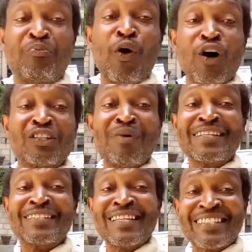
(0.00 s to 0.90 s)
purged my
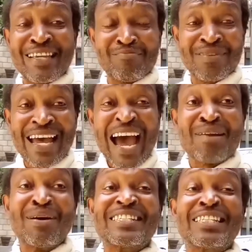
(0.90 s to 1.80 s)
system, and
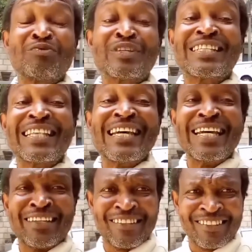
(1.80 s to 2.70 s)
my system was
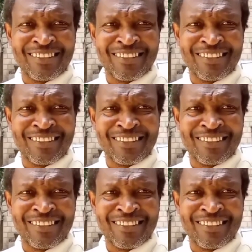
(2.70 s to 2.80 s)
clean.